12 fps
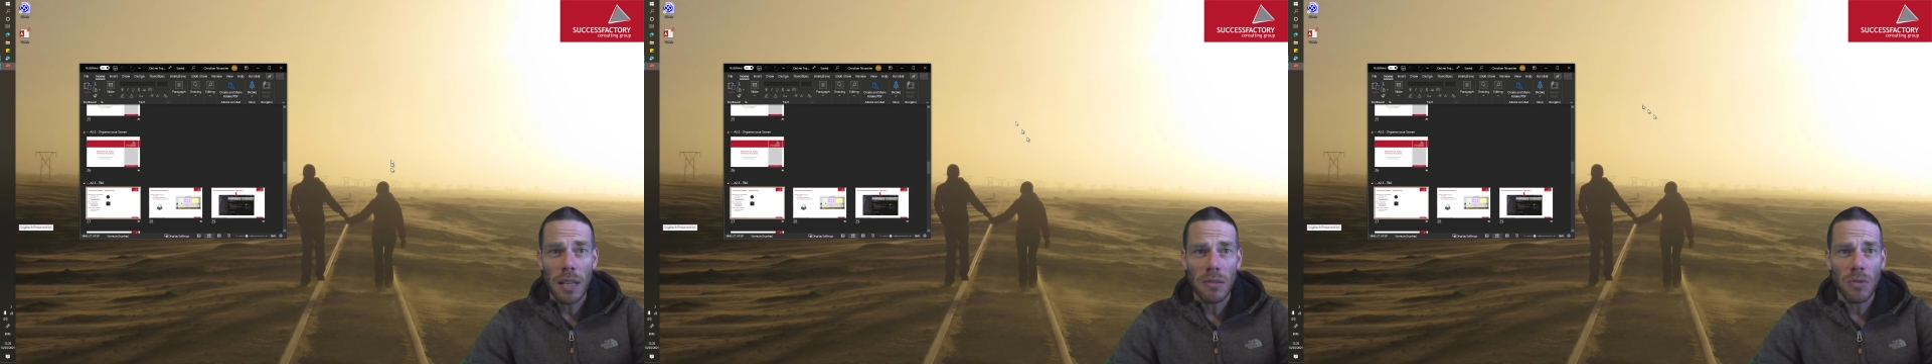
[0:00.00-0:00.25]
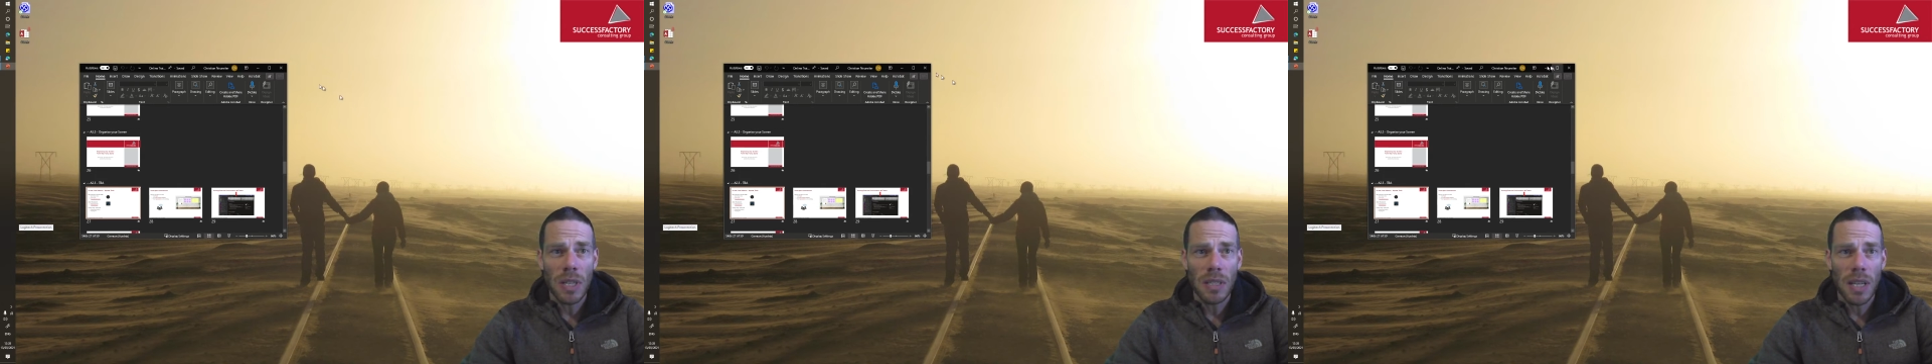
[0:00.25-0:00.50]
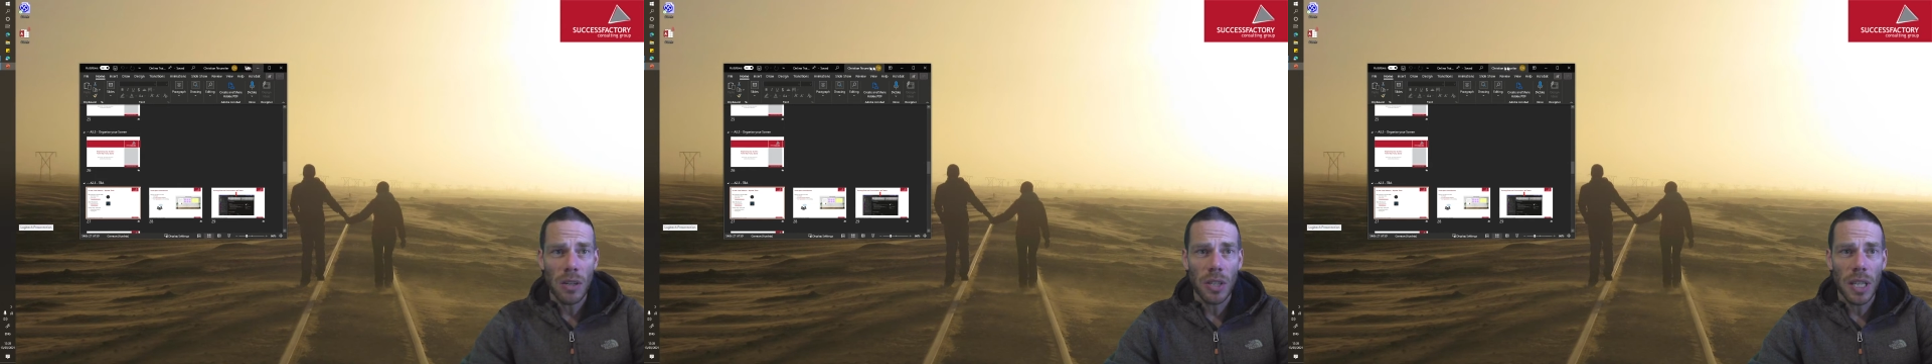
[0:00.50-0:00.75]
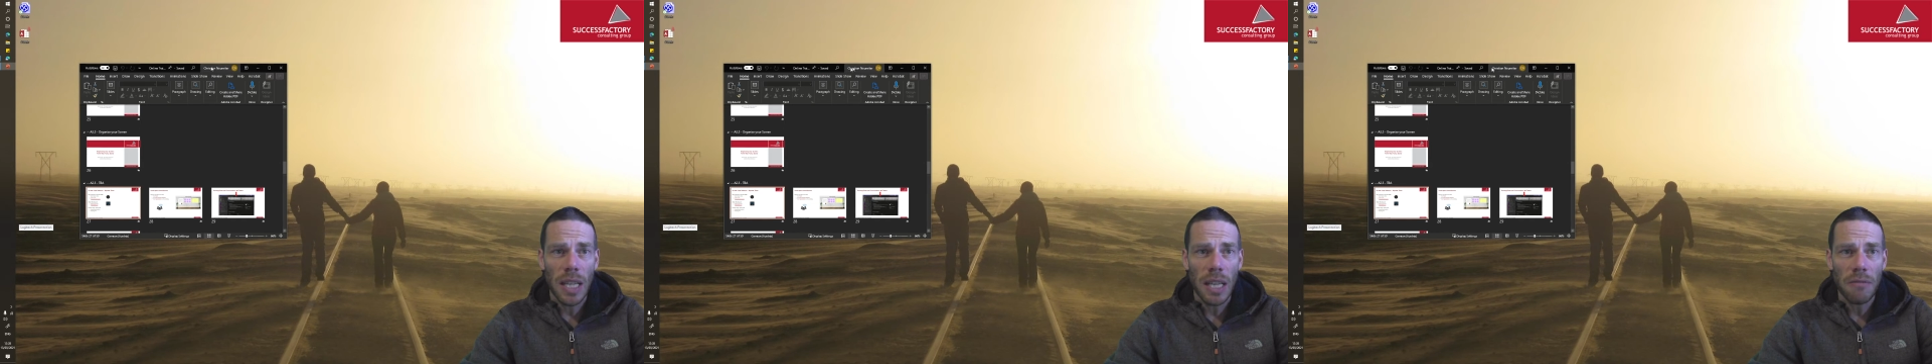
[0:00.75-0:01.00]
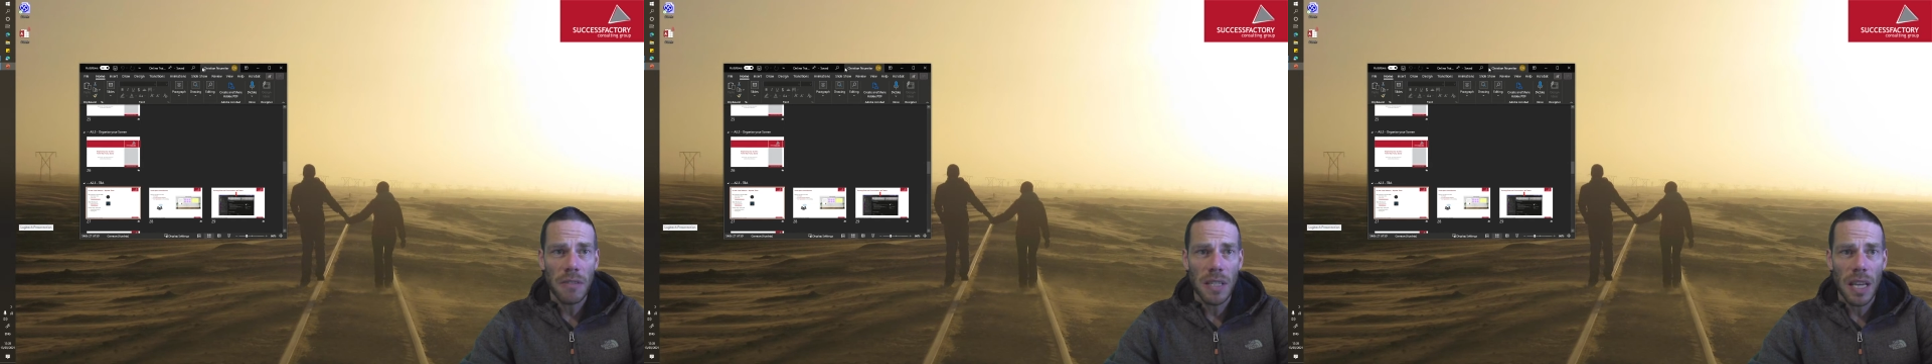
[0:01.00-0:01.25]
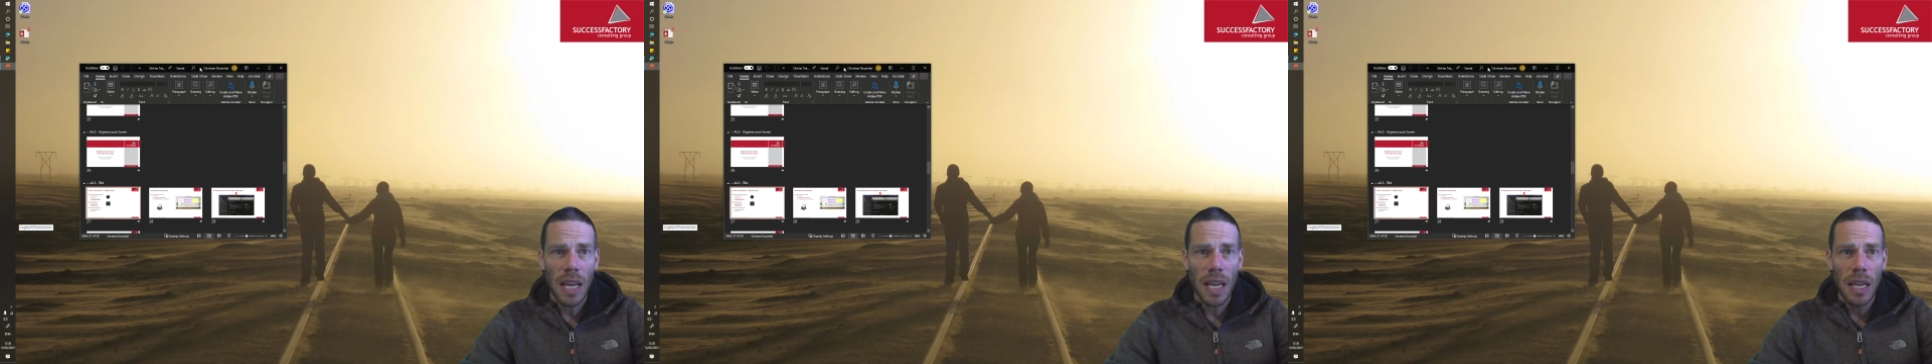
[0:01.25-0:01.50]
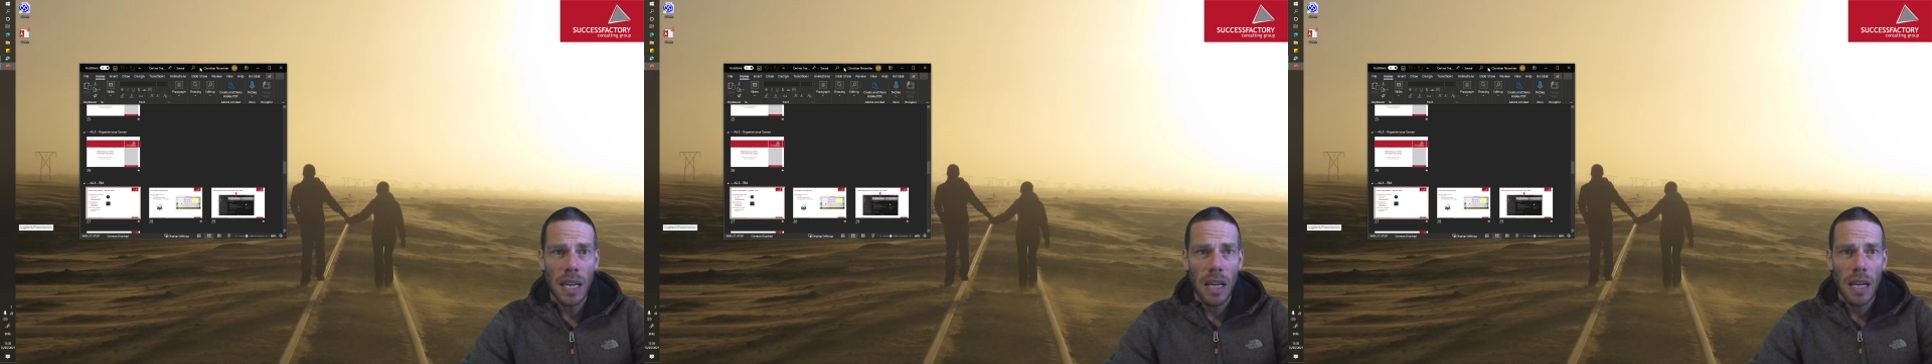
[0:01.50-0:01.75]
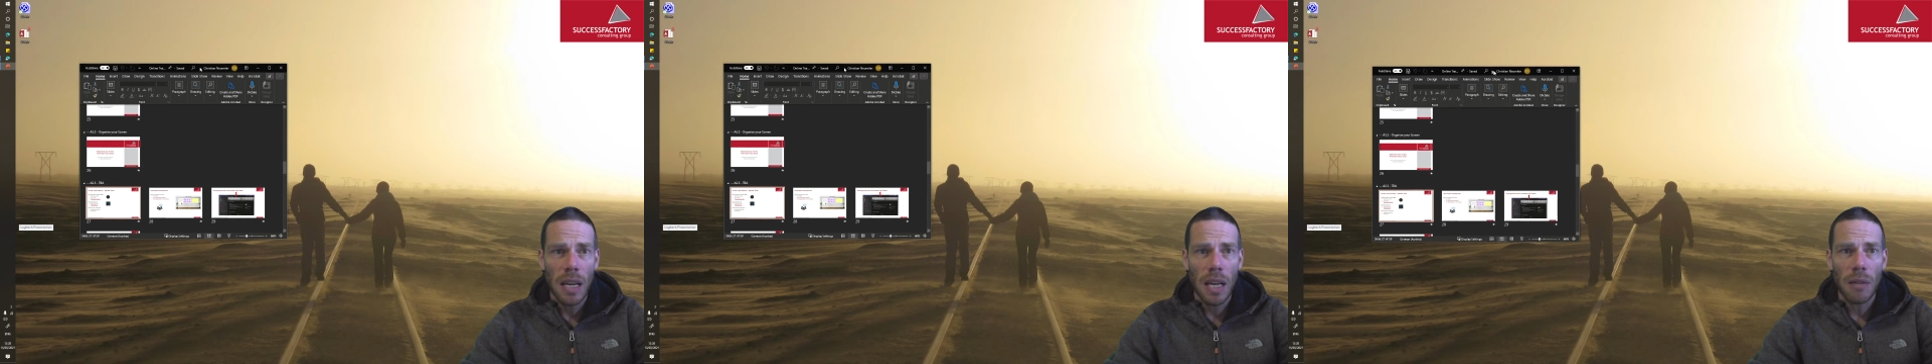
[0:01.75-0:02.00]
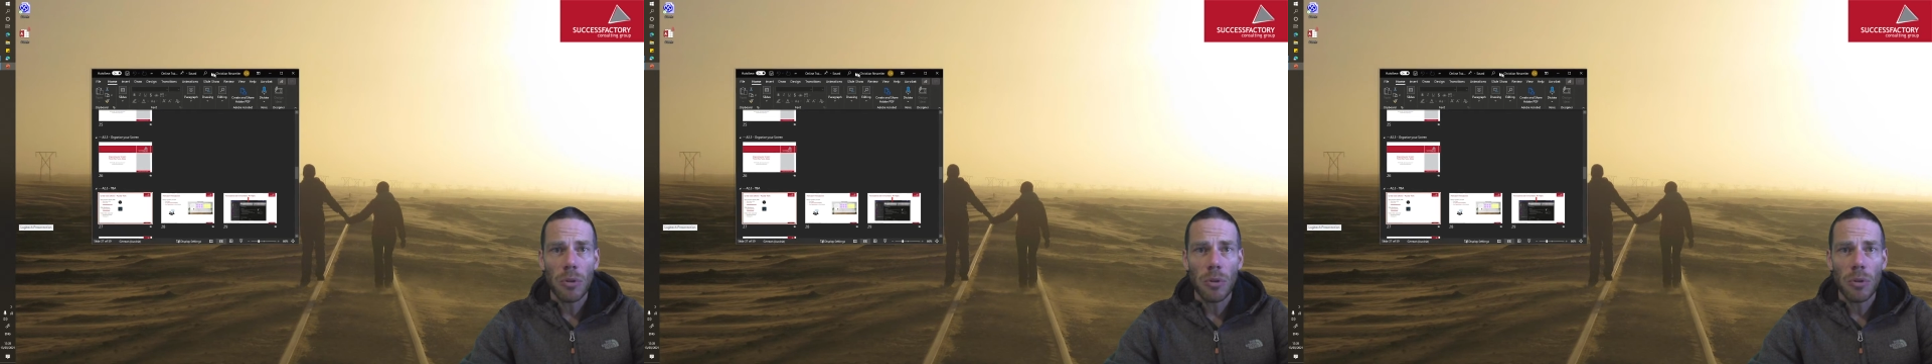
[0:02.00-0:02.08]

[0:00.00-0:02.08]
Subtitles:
So I said on the left side, I